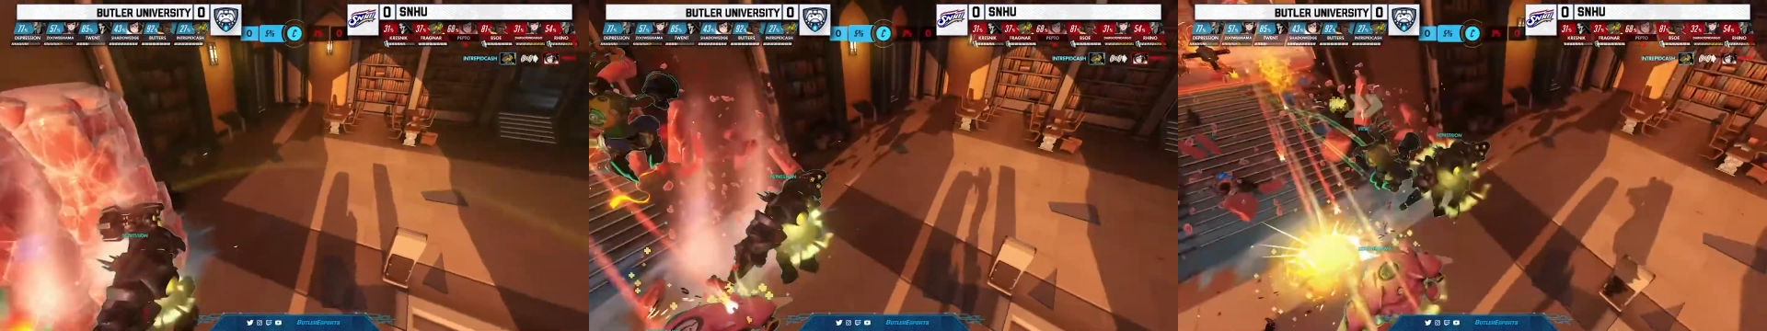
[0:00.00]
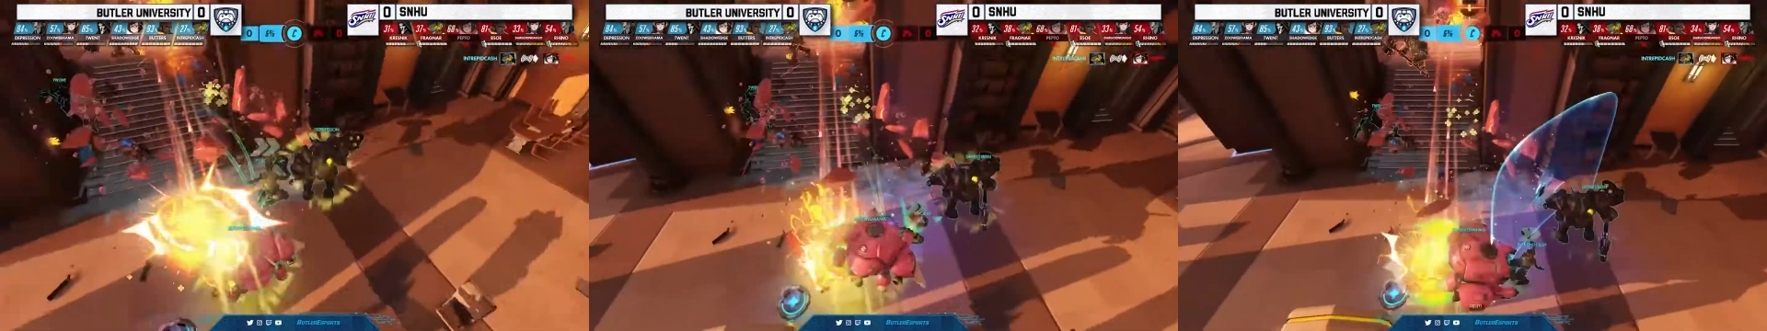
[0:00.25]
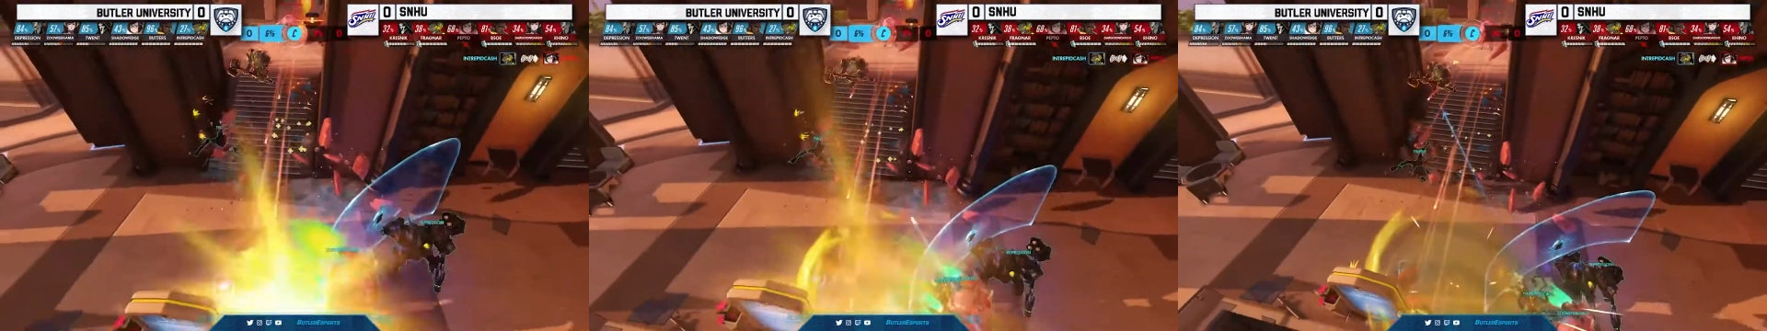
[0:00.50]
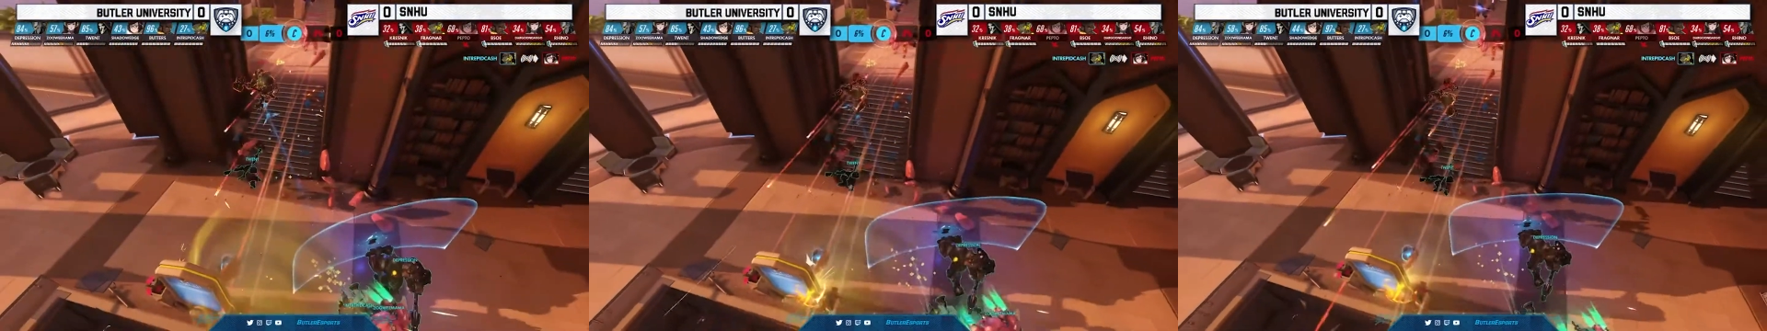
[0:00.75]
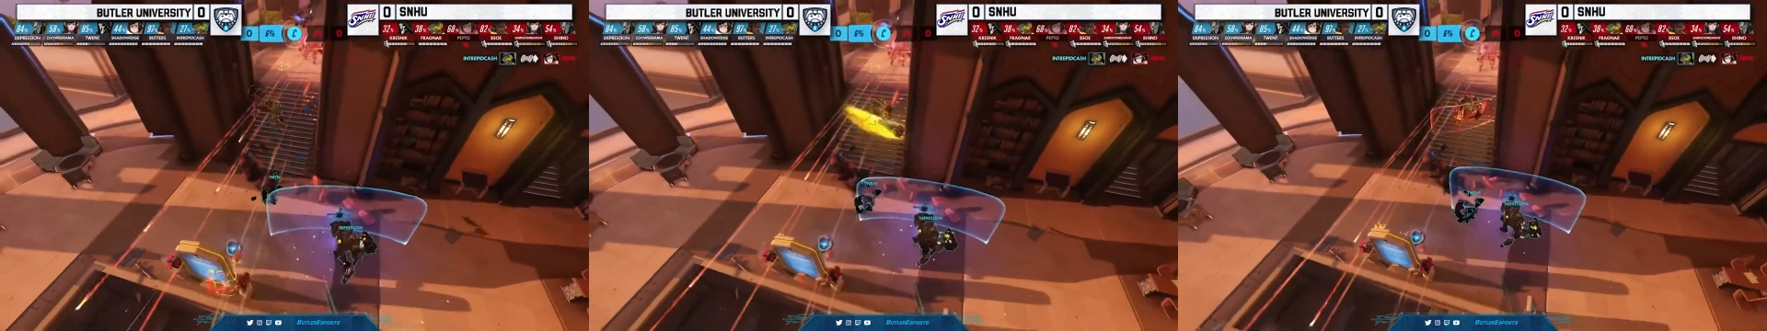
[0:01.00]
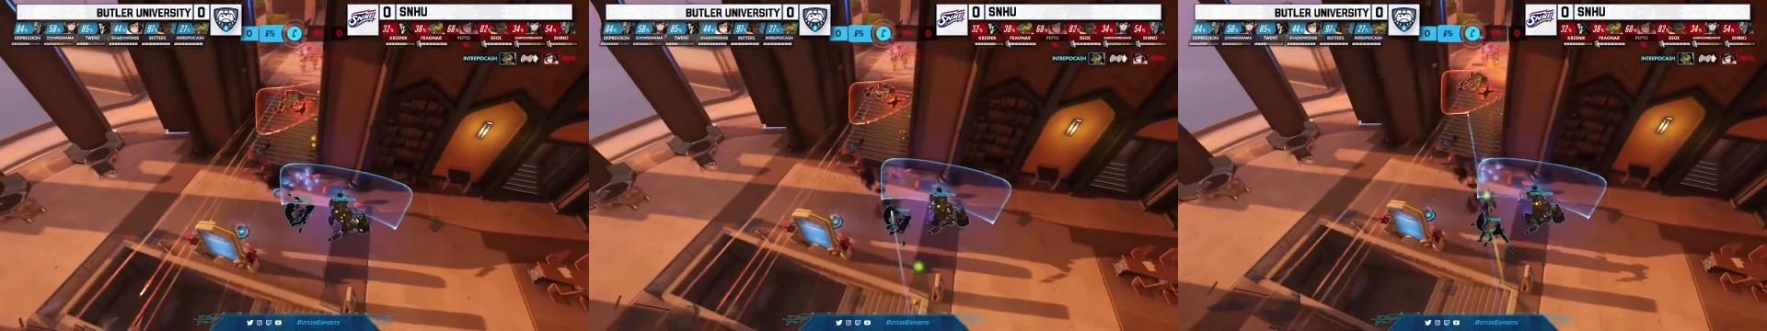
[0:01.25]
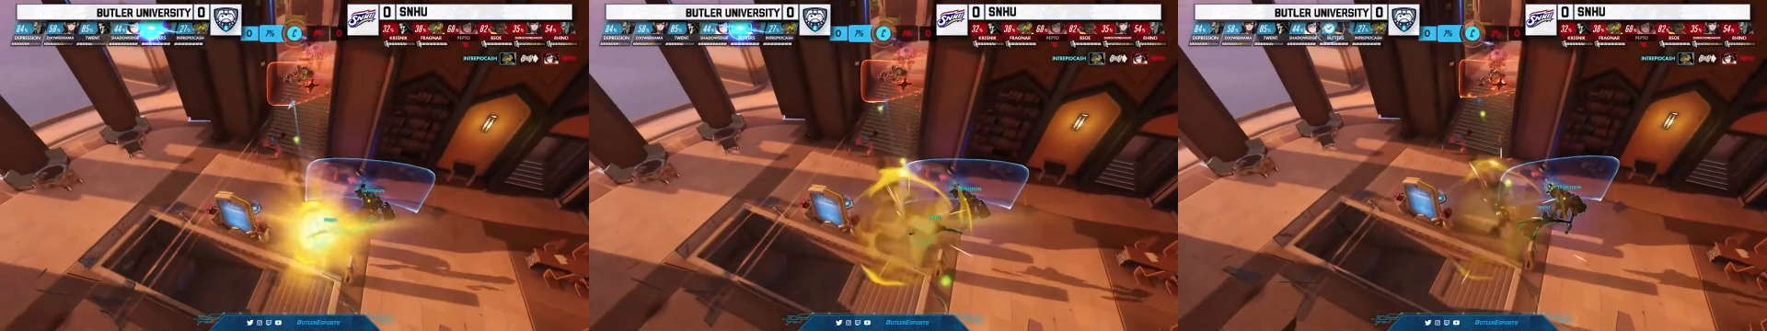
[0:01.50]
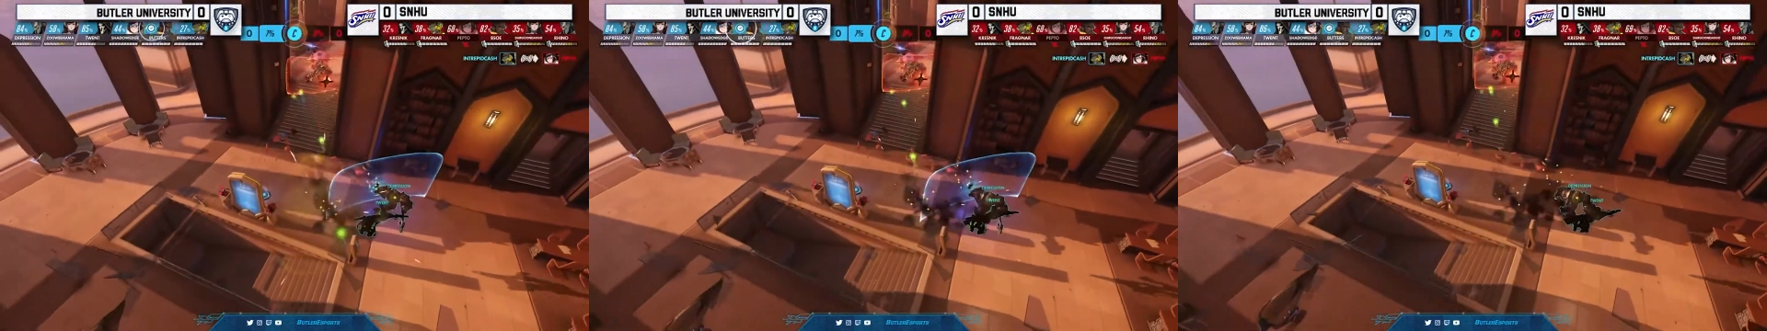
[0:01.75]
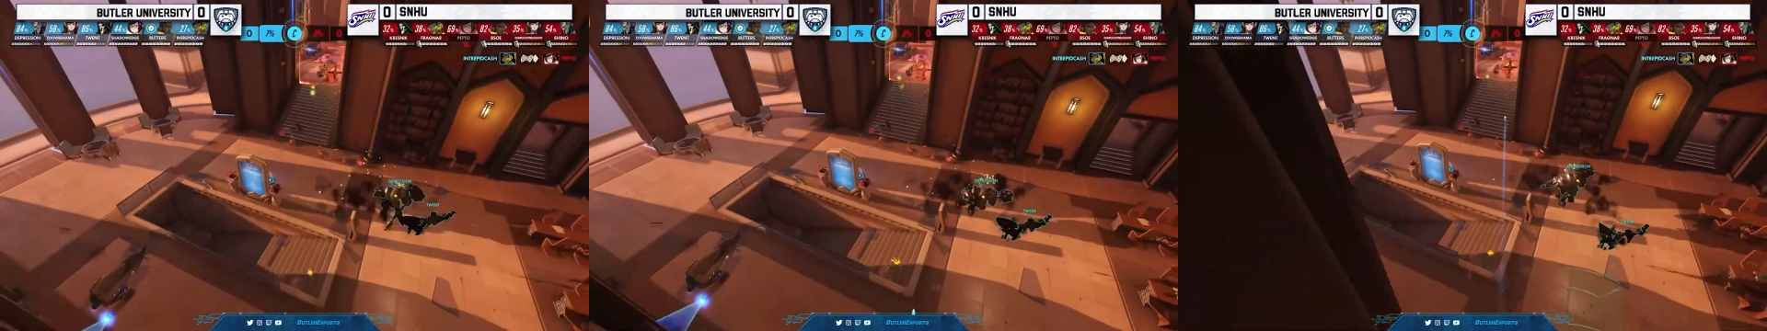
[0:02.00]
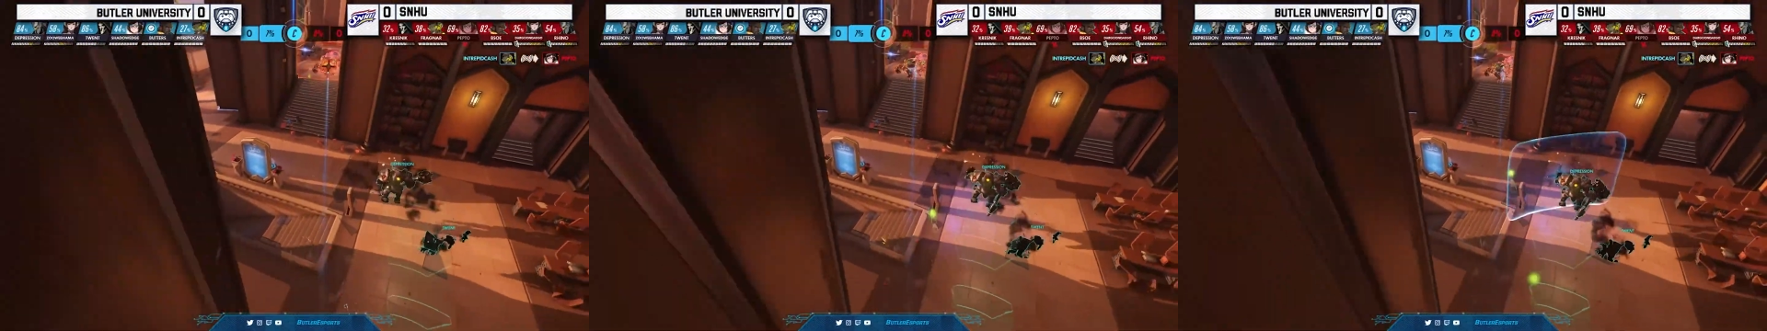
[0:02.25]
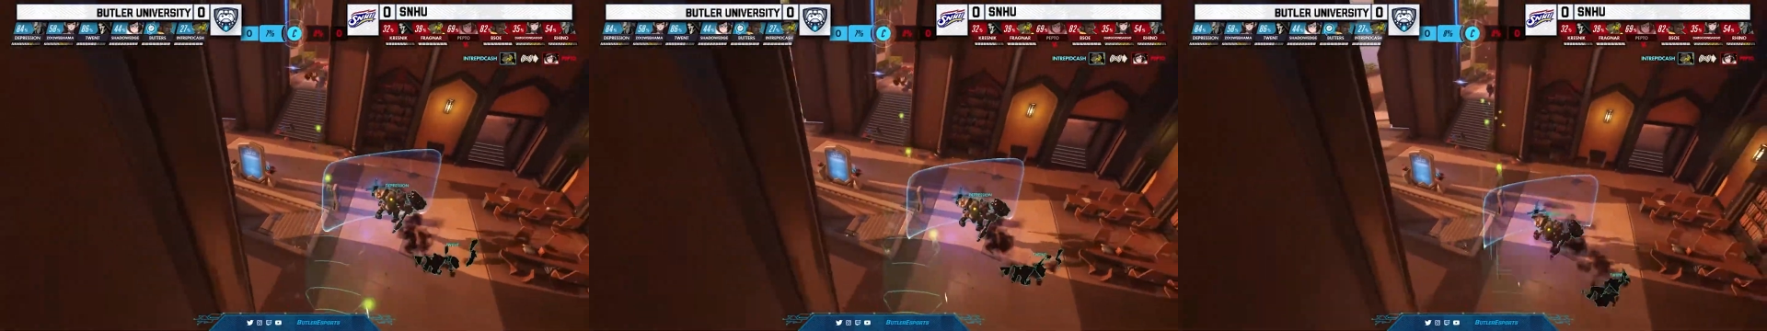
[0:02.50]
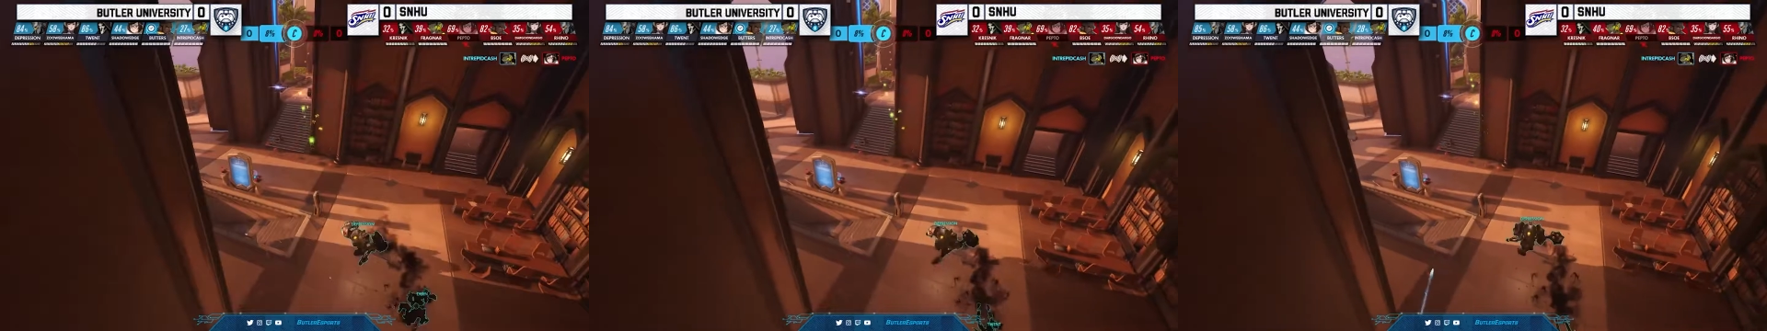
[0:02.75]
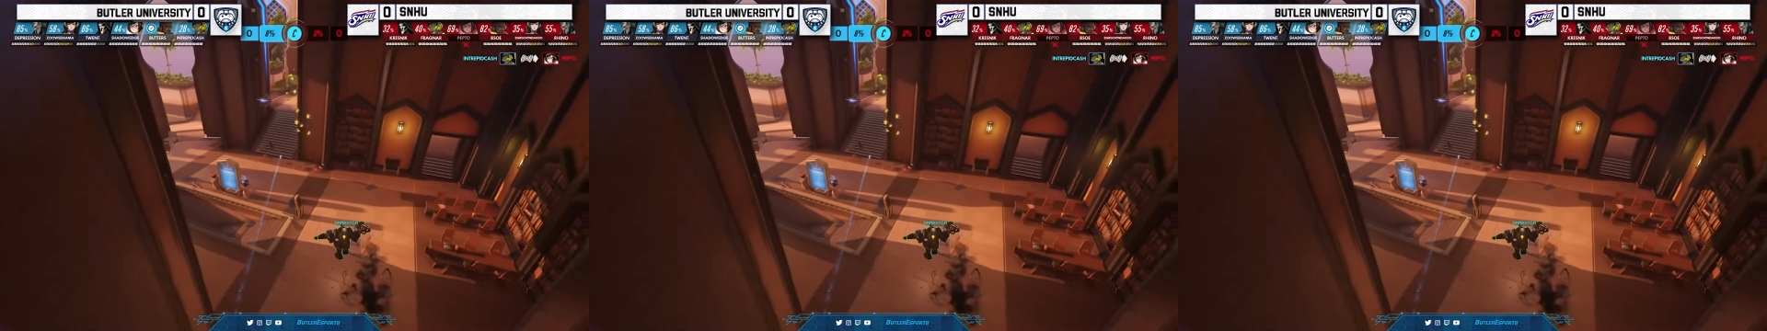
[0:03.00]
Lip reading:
[unreadable: no face in view]